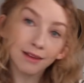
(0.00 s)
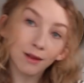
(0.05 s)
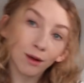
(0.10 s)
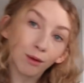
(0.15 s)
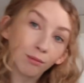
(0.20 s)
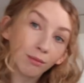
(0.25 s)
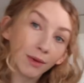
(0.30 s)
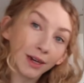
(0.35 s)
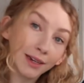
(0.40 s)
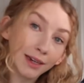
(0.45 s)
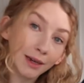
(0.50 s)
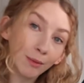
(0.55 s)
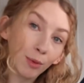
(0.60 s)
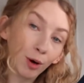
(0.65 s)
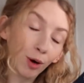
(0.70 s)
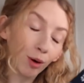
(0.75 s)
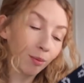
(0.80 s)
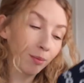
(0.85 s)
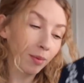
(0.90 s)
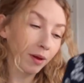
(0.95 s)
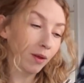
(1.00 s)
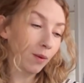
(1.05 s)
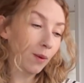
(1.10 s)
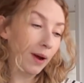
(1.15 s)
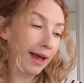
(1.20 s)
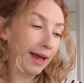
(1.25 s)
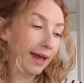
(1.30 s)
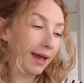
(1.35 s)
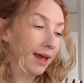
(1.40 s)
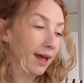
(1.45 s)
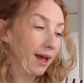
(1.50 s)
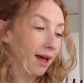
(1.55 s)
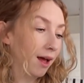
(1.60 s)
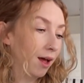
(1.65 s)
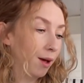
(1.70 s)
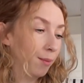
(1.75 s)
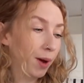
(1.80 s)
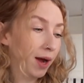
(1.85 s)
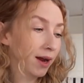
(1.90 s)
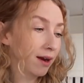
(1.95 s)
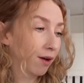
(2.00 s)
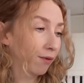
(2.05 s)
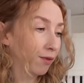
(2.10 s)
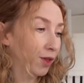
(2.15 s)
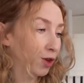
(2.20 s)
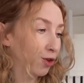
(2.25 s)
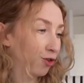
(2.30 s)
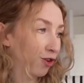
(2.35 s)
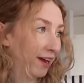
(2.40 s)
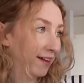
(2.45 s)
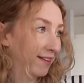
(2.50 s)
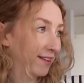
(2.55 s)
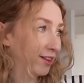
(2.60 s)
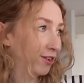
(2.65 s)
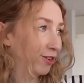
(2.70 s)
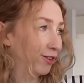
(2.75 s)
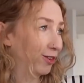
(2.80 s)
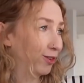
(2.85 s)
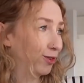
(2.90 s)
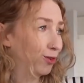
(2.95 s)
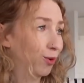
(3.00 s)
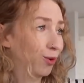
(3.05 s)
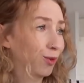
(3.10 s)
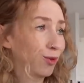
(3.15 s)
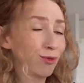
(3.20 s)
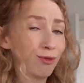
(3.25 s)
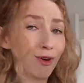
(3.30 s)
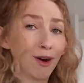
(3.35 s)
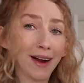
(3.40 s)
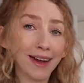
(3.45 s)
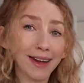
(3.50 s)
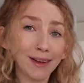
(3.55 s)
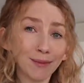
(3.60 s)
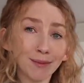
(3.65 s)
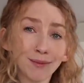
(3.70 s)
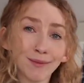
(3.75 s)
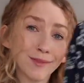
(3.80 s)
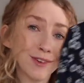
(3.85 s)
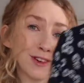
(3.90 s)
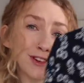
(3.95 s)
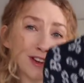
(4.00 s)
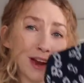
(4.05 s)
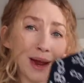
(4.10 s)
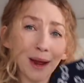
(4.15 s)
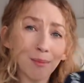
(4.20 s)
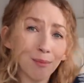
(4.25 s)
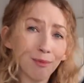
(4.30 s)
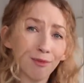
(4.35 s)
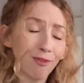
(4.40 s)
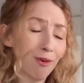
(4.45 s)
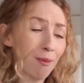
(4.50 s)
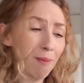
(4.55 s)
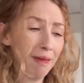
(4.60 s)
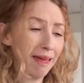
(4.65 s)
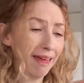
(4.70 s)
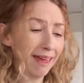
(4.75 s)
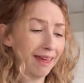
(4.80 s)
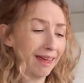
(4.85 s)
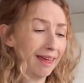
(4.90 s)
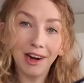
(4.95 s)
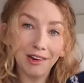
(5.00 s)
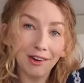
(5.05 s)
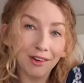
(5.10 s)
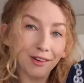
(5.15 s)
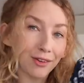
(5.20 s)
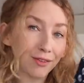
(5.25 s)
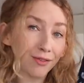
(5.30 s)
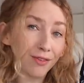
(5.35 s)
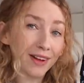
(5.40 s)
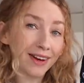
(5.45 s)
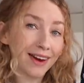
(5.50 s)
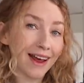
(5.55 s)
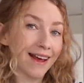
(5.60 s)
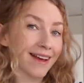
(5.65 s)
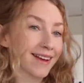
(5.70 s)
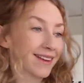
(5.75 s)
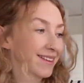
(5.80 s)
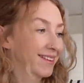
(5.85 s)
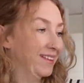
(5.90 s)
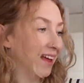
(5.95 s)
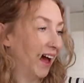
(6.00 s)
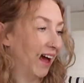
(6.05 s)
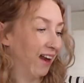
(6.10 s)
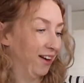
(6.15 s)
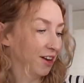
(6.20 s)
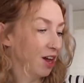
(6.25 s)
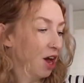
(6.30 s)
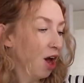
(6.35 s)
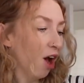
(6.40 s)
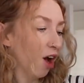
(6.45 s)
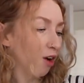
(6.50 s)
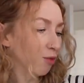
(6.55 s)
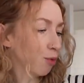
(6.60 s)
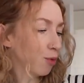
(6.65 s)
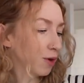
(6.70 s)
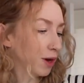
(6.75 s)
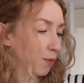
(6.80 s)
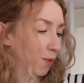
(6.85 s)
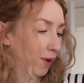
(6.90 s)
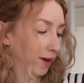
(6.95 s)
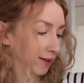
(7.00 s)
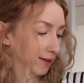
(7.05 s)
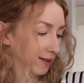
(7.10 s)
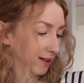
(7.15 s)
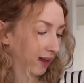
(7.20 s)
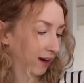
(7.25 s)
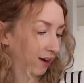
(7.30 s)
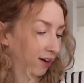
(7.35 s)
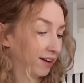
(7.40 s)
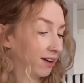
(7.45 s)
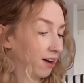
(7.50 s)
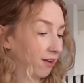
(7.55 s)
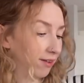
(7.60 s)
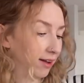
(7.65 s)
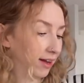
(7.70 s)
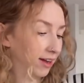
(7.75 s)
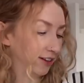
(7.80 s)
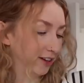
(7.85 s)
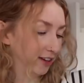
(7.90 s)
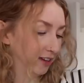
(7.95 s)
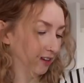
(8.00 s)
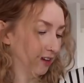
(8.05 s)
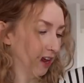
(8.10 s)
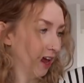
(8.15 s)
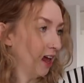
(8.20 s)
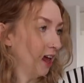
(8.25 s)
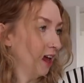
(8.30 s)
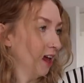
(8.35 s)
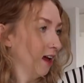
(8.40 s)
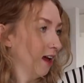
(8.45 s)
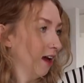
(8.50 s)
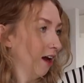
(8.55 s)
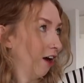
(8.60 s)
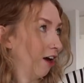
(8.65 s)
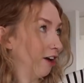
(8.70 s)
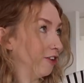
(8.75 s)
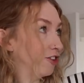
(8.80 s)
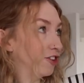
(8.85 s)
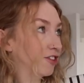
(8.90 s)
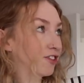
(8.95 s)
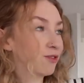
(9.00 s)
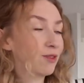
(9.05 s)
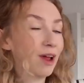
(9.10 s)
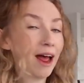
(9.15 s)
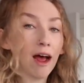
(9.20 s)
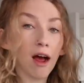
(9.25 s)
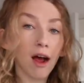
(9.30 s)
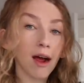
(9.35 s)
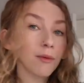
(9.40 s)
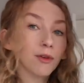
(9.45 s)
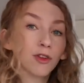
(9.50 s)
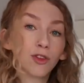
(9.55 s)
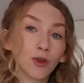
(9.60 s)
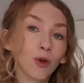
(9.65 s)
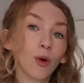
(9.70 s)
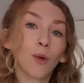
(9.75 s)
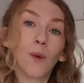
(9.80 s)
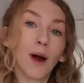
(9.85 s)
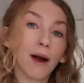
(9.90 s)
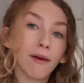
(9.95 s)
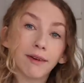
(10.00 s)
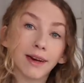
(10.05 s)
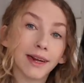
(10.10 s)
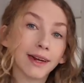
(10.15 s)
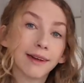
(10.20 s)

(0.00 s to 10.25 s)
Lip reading: is on my Depop, by the way. I love this dress. It's just not the right shape for me. I don't do V-necks and I've worn it once and I love it. I'm just not wearing